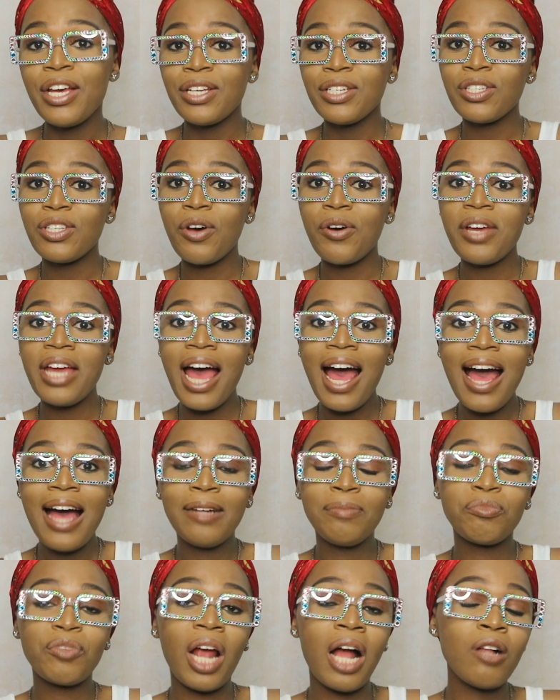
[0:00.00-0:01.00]
So
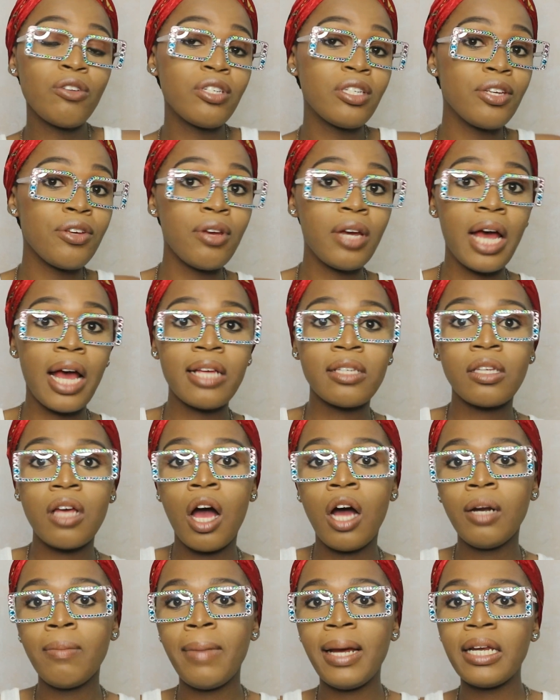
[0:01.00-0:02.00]
yeah, I'll see you guys
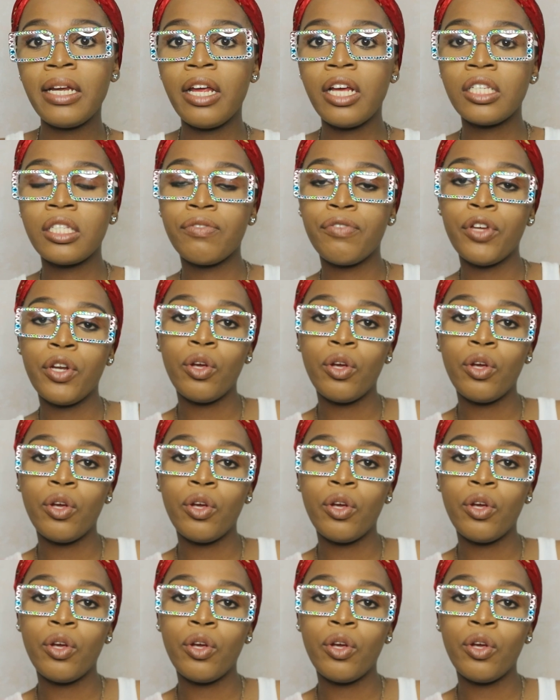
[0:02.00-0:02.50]
on my next